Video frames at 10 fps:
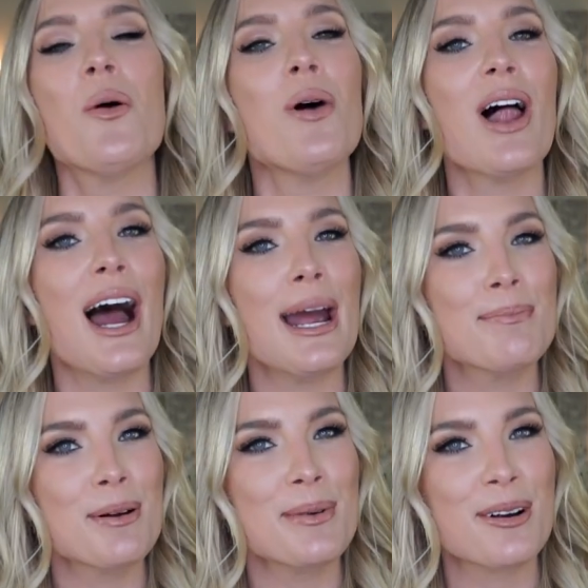While I
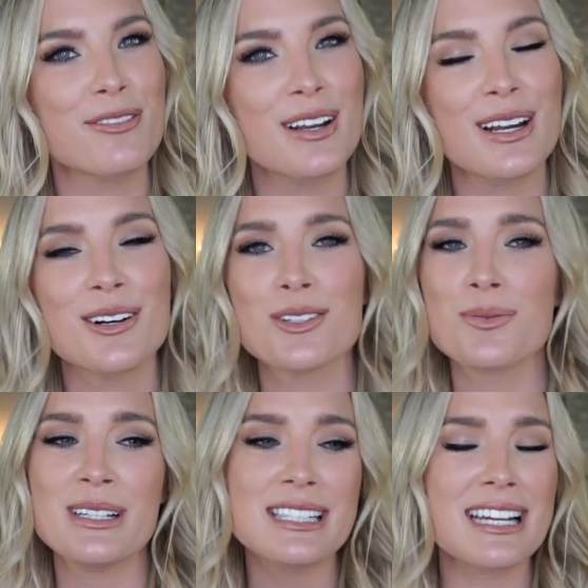premiere videos,
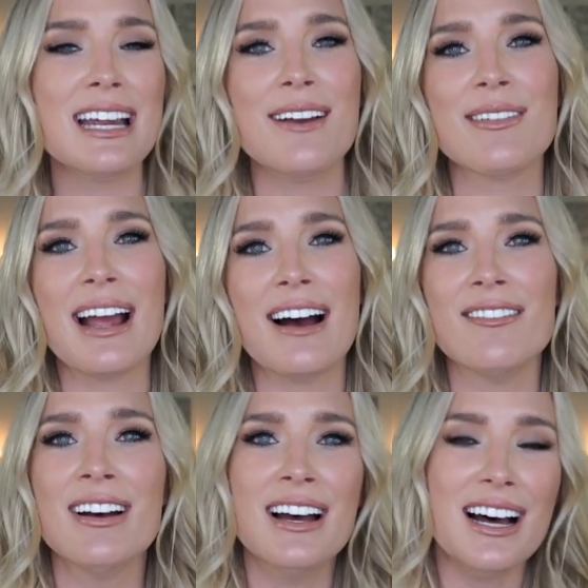we sit and we
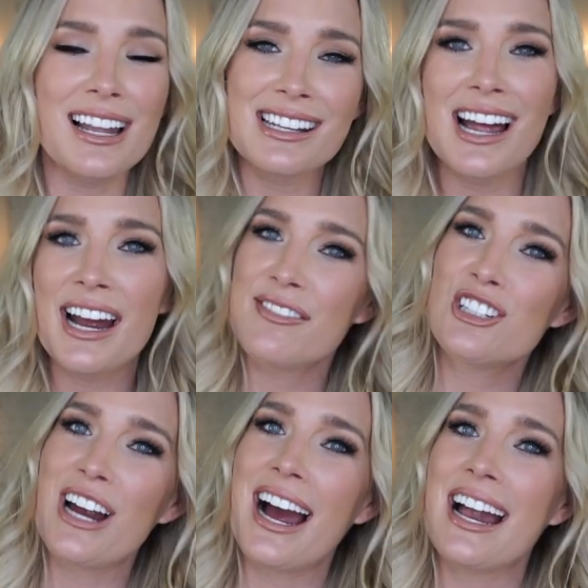have a live
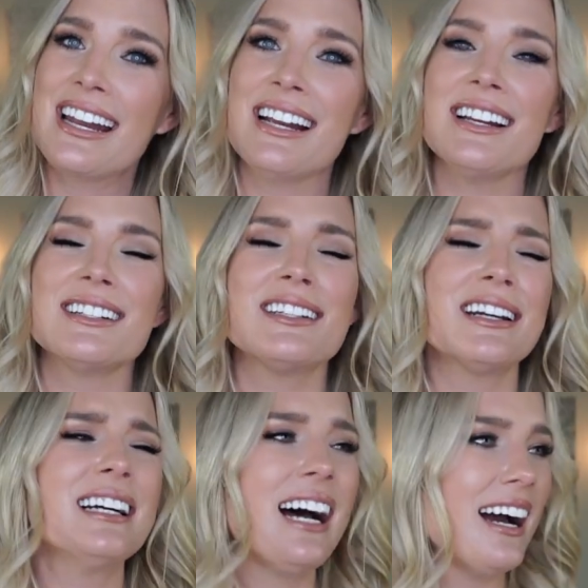chat. It is the
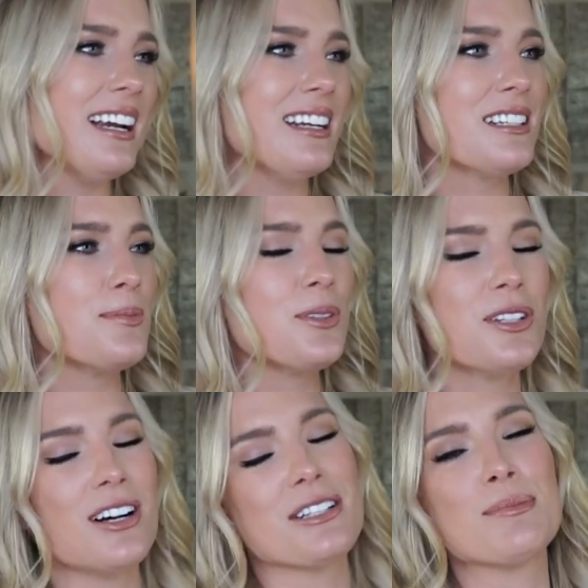kindest,
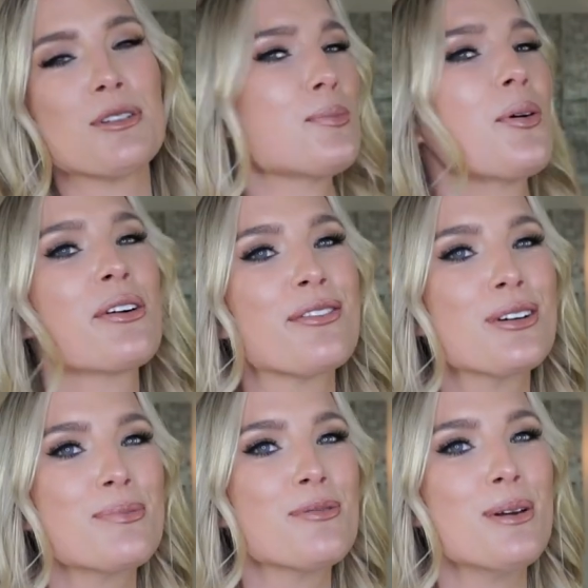most awesome, supportive
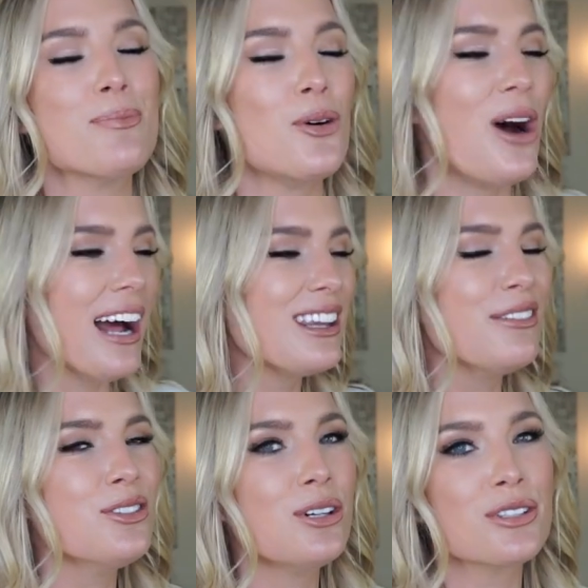group of people. I
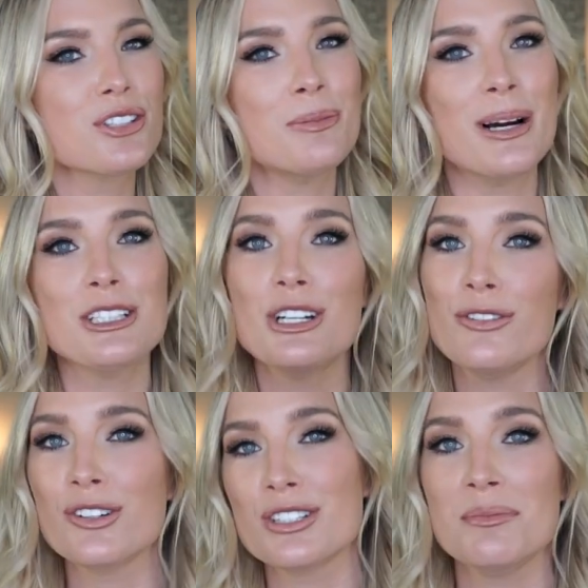love you all so much.
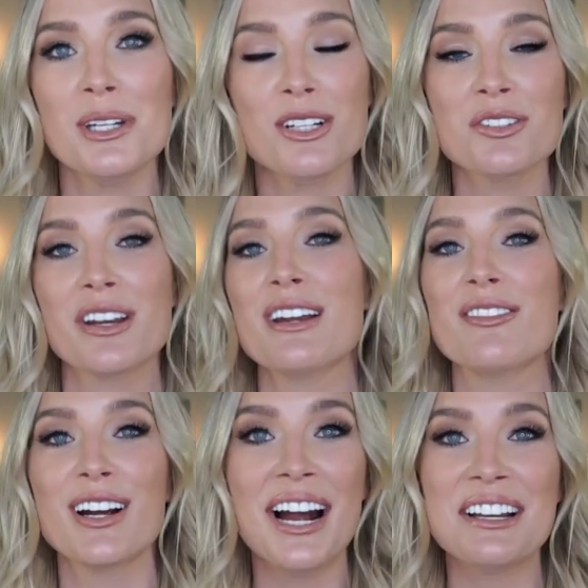If you're somebody who's looking
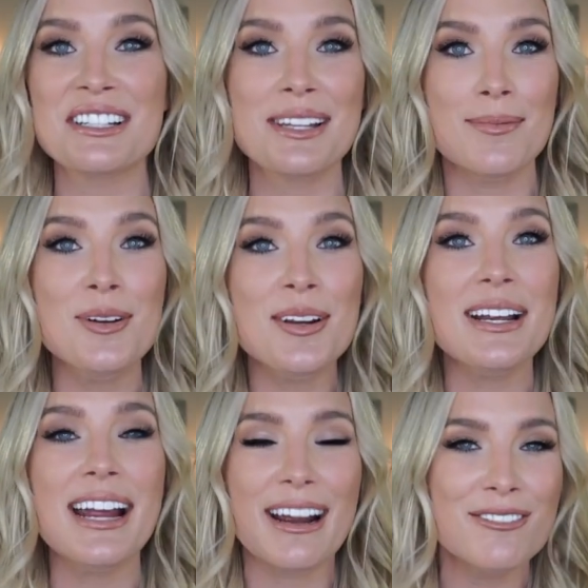for kindness,
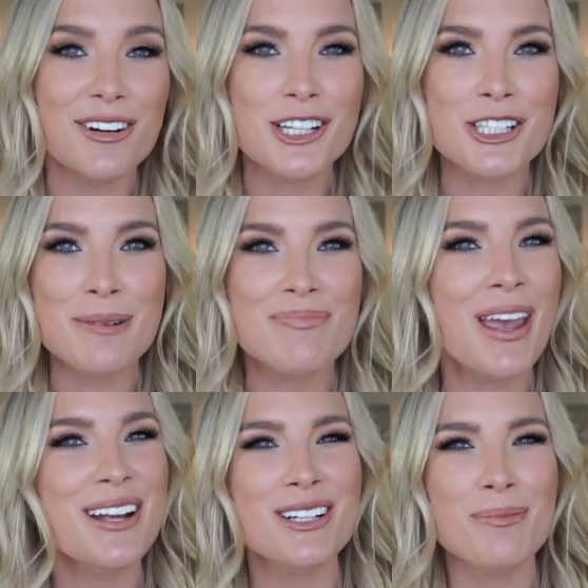community, and friendship,
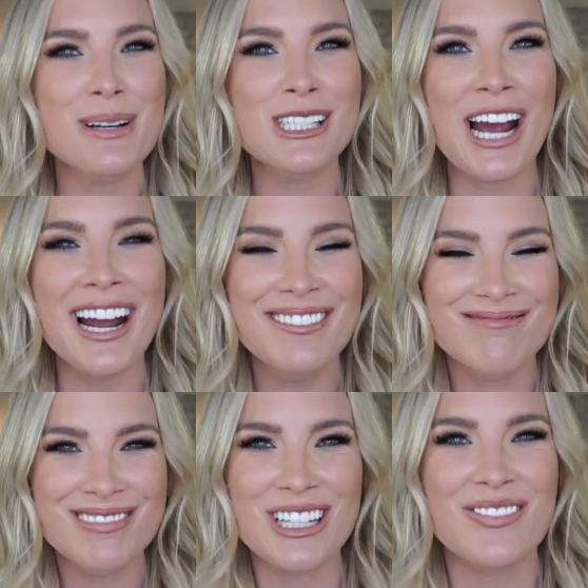don't be shy.
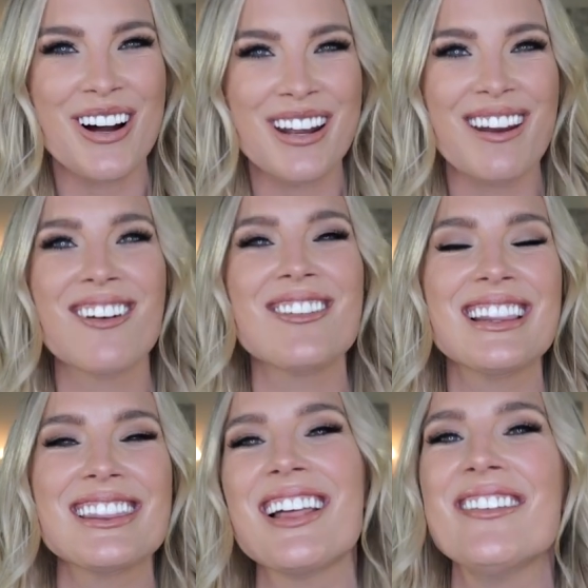Jump on in.
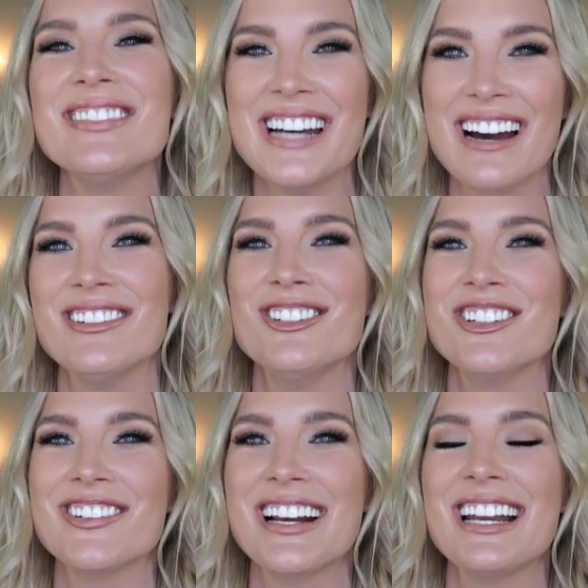We'd love to have you
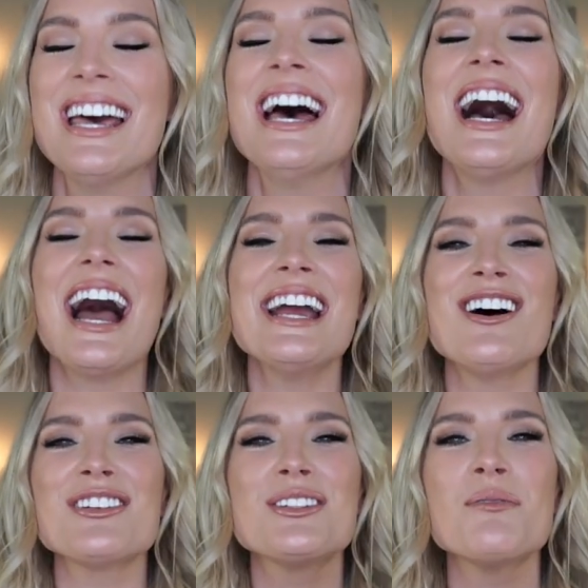join. I
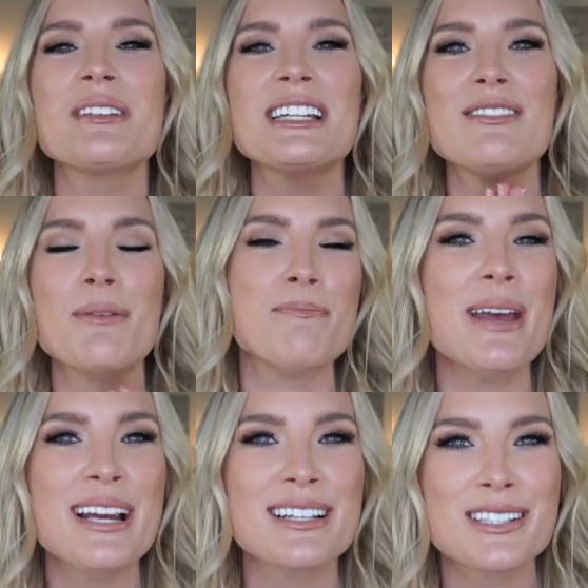also want to give a
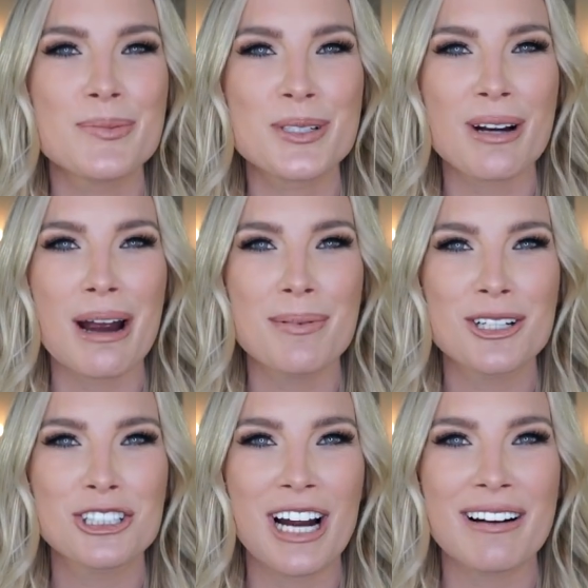big subscriber
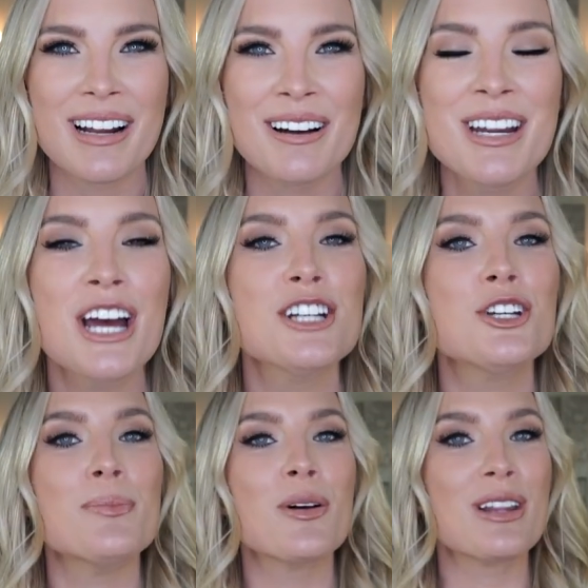shout out
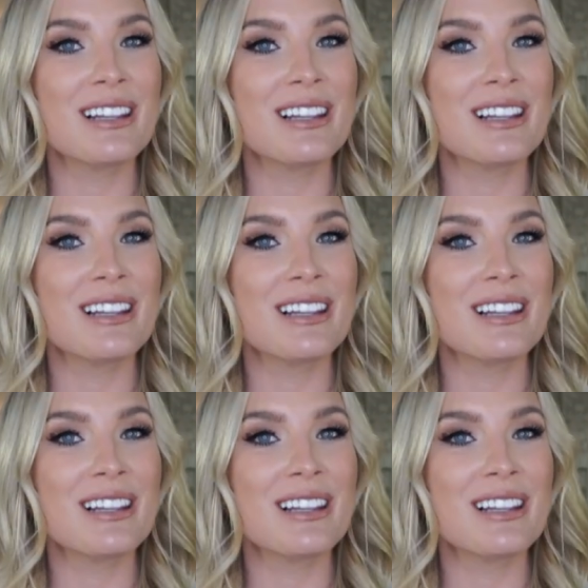to both